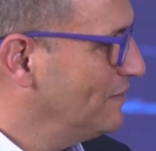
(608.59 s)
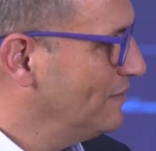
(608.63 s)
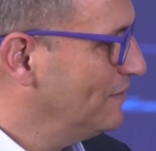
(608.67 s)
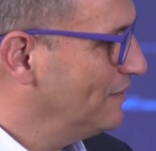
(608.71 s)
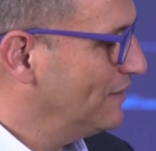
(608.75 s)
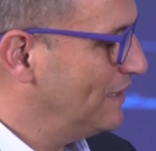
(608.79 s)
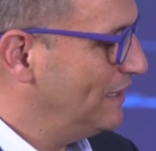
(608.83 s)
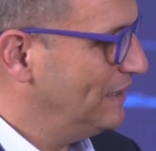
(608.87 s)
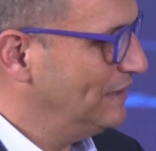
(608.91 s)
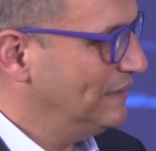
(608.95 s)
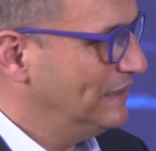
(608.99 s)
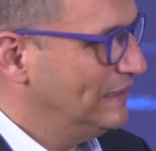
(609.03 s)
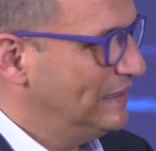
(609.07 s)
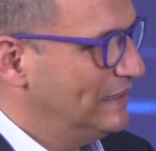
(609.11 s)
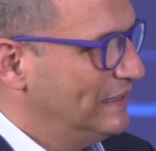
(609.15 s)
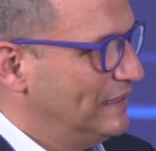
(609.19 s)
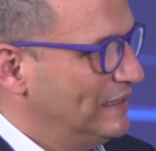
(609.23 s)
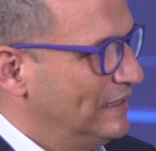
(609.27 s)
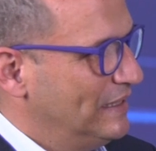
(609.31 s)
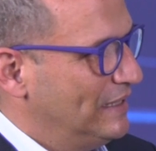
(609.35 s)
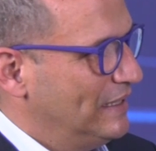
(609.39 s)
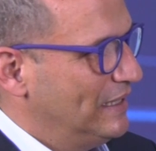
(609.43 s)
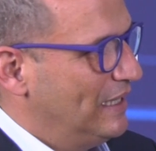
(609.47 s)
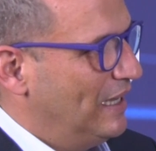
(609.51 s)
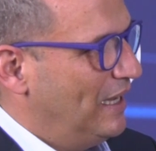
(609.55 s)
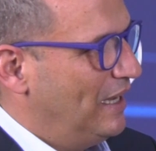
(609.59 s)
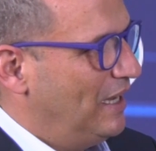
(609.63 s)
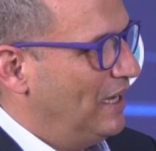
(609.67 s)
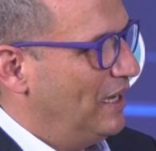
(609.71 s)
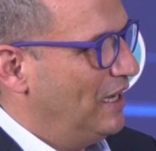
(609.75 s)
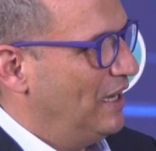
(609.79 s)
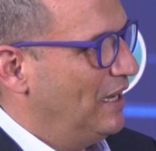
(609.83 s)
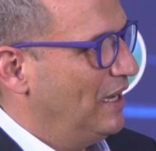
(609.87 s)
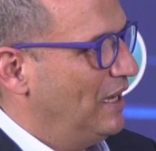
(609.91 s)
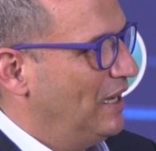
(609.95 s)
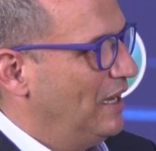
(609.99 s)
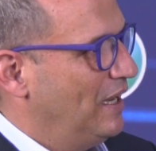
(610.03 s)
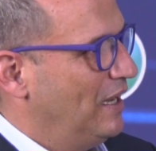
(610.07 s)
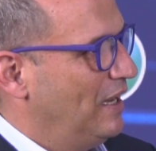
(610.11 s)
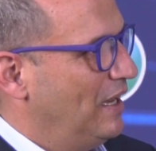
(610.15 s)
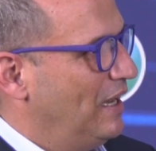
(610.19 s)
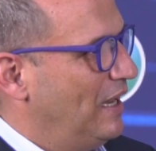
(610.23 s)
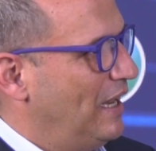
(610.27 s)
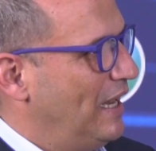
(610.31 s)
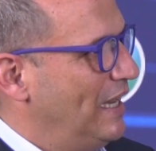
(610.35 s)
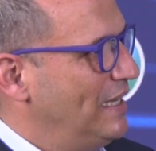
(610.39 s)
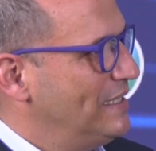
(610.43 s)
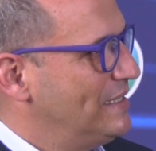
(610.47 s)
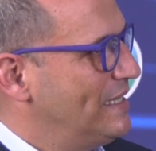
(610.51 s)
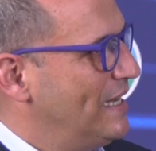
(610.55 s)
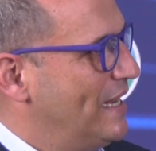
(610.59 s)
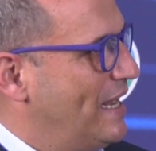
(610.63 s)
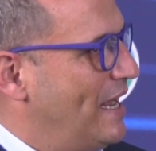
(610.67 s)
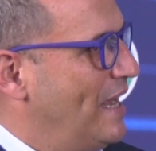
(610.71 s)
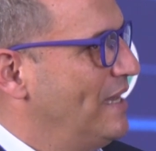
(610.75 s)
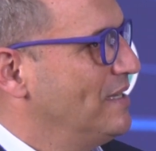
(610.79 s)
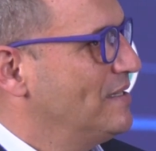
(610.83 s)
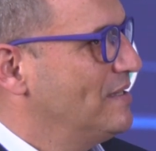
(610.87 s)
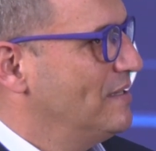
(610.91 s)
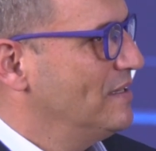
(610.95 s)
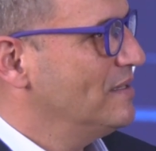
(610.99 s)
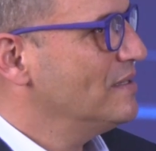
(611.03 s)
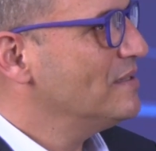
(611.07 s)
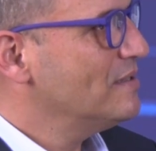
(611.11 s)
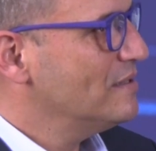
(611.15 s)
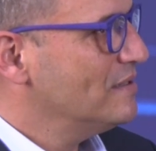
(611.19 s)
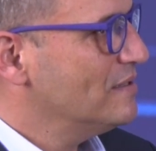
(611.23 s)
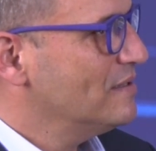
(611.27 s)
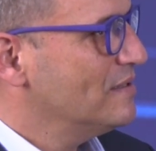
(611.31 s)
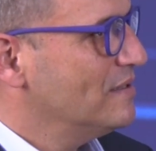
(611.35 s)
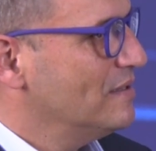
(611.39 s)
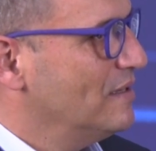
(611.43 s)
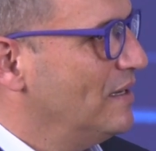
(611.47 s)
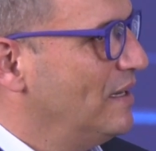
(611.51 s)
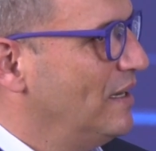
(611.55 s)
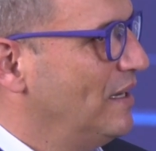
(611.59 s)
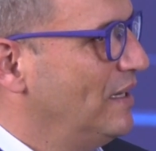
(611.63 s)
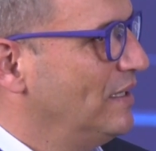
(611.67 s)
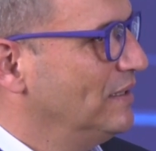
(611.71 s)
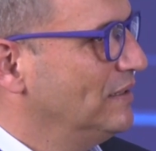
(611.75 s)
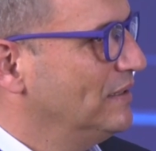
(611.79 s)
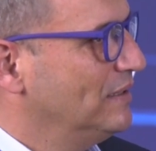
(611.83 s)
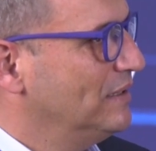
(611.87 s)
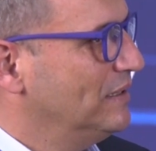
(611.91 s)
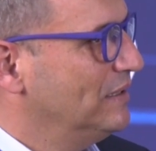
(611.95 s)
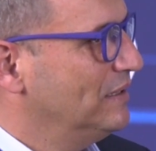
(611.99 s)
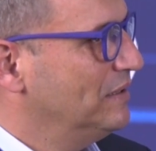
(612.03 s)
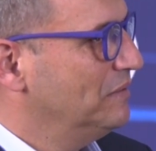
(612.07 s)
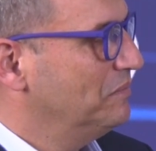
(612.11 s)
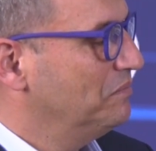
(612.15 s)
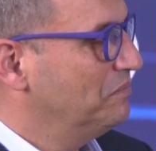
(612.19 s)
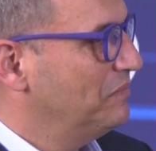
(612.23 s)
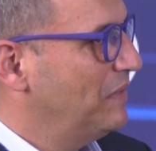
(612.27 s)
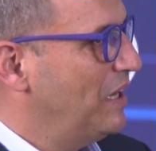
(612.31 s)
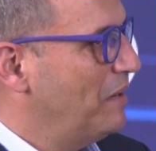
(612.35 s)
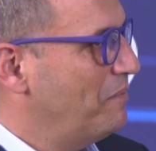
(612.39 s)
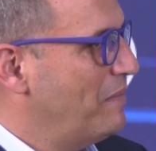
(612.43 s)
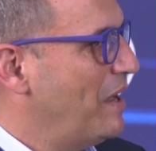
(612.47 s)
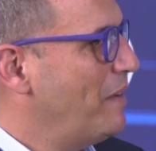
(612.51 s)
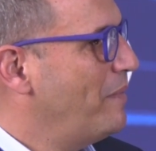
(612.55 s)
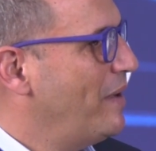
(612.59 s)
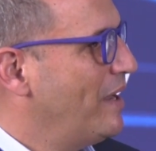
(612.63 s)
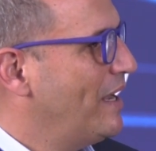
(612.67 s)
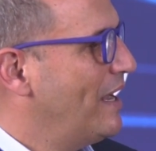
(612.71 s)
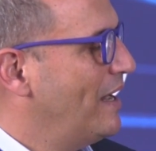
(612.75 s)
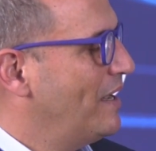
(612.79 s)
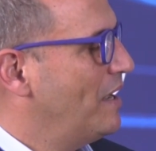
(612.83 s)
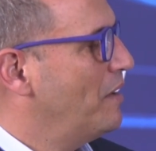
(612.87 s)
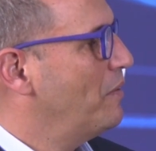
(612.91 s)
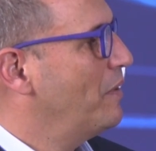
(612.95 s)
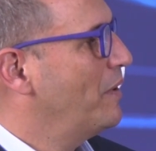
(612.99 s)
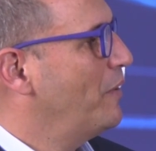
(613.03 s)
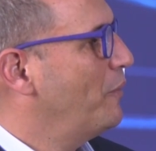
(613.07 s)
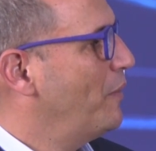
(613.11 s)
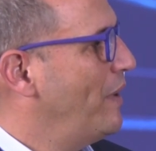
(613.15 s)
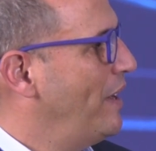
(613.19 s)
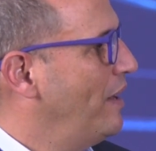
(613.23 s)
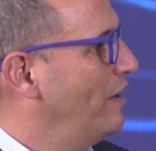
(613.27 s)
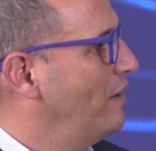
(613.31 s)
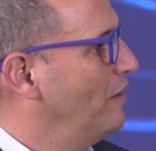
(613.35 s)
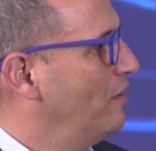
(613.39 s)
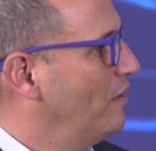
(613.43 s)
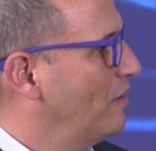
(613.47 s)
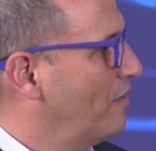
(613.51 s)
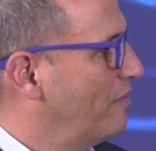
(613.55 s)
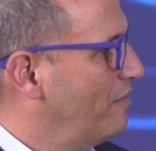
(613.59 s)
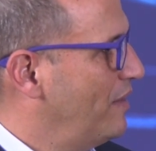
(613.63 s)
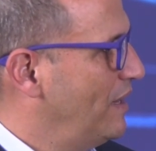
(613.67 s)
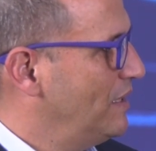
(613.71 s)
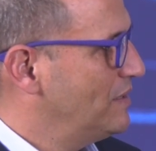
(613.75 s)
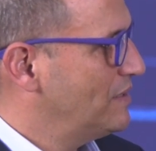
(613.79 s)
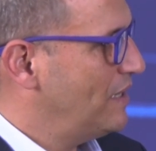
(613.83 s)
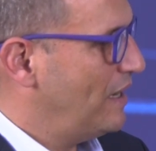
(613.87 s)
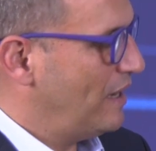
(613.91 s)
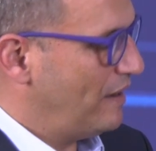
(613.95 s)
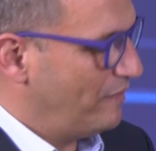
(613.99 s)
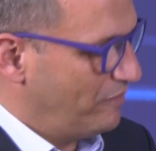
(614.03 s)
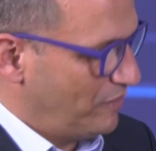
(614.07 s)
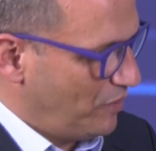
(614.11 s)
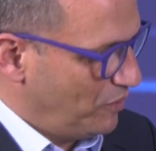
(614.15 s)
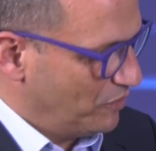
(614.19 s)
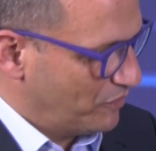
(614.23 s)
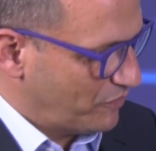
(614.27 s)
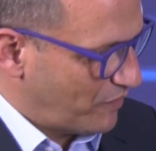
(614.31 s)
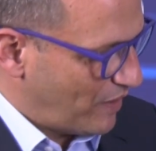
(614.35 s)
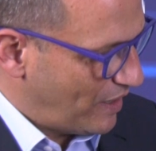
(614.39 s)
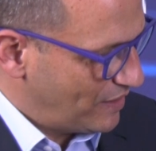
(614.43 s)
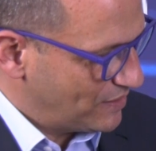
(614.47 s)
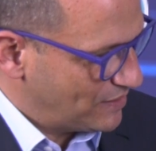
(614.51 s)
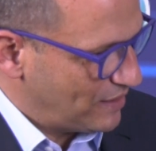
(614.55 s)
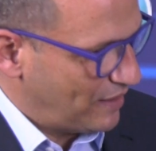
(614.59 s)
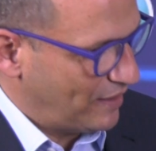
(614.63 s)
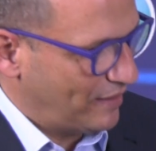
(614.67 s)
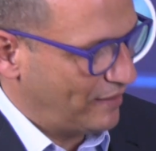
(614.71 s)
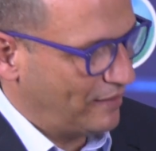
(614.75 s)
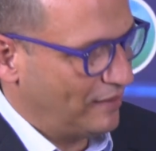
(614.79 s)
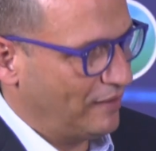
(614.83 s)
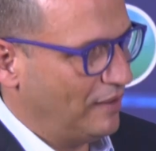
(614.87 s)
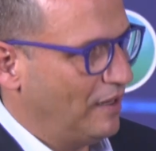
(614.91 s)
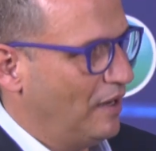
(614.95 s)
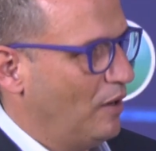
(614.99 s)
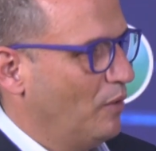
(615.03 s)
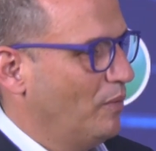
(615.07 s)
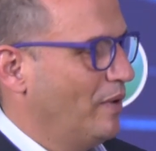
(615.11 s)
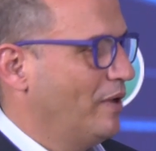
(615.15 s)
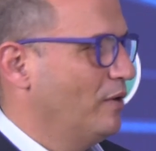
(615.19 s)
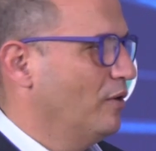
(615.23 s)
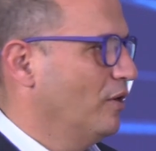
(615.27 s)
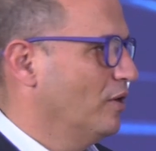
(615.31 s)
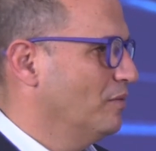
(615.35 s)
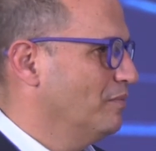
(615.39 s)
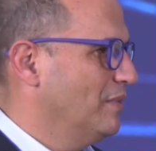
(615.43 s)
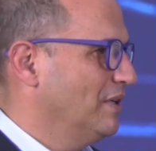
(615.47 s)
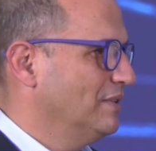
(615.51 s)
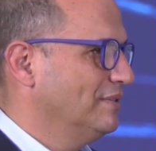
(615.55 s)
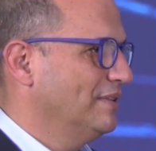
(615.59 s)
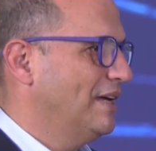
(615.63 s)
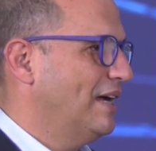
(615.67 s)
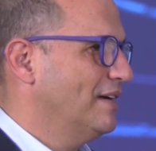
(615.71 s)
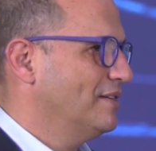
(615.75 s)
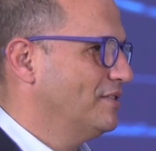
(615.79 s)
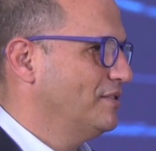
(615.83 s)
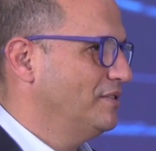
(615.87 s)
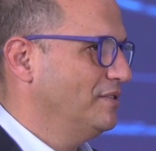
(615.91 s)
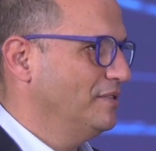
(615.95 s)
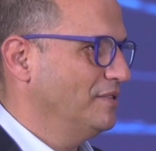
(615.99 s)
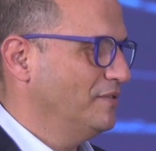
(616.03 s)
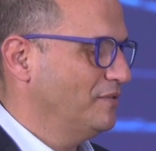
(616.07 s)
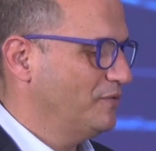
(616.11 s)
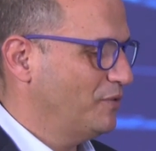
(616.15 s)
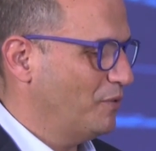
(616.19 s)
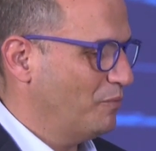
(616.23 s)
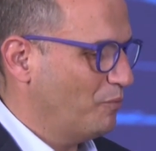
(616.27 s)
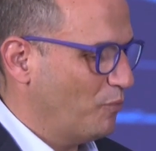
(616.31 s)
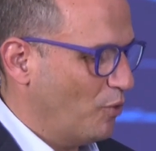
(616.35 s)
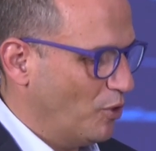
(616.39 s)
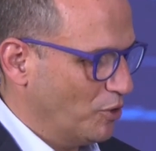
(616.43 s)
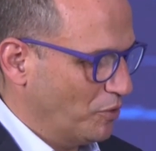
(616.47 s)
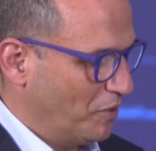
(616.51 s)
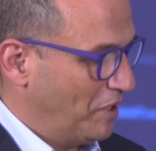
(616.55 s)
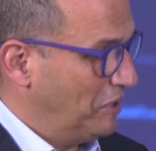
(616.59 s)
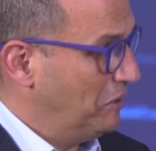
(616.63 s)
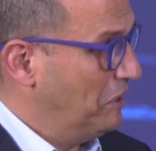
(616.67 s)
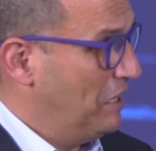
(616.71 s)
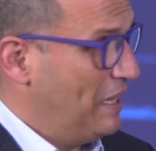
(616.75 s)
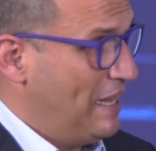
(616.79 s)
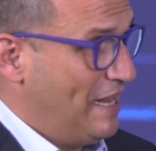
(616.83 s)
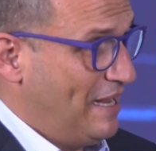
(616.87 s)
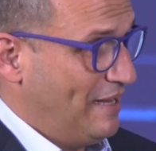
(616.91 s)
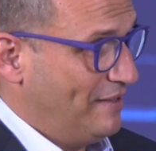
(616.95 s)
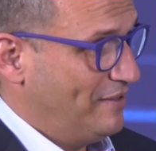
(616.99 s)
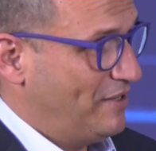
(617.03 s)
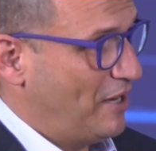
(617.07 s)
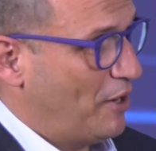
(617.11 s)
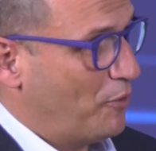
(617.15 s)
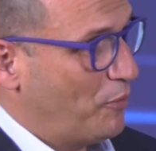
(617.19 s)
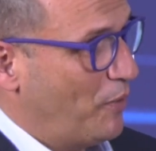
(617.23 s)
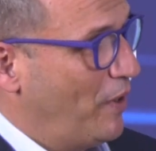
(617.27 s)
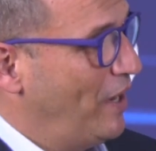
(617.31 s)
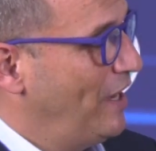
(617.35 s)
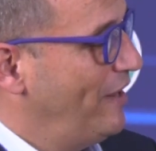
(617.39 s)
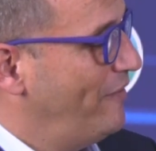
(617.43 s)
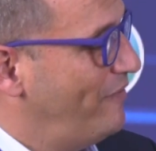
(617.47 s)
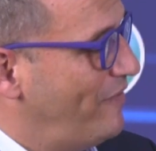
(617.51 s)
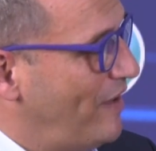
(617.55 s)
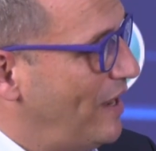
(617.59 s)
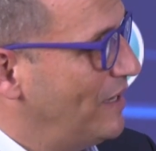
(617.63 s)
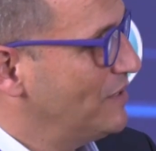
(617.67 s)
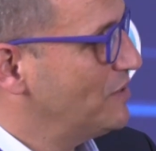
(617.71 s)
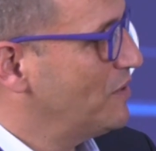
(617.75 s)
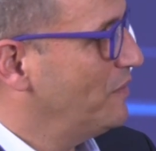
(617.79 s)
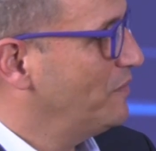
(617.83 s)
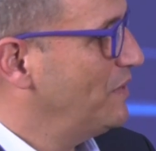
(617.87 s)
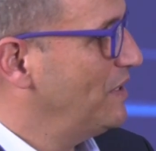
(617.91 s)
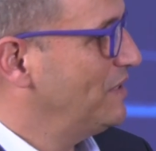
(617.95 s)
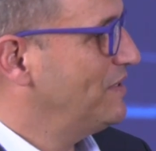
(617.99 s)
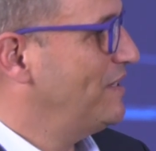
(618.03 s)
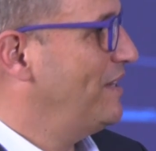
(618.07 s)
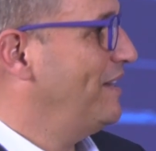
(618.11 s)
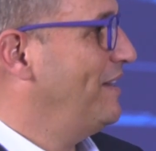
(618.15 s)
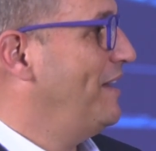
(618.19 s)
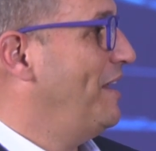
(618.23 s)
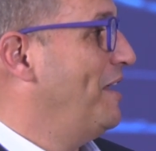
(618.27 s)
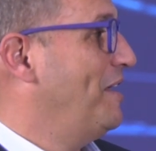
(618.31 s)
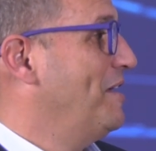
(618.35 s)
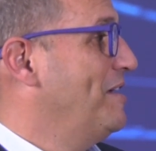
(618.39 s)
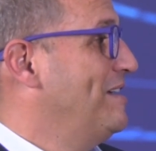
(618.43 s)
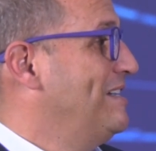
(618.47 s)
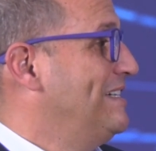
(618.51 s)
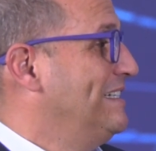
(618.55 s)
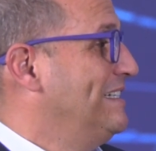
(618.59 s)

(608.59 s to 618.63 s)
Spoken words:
Okay, I see cases, and I maybe can agree a lot of things. I have good friends like Howie Gluckman, Darcy from Portugal. They are really fans of this technique.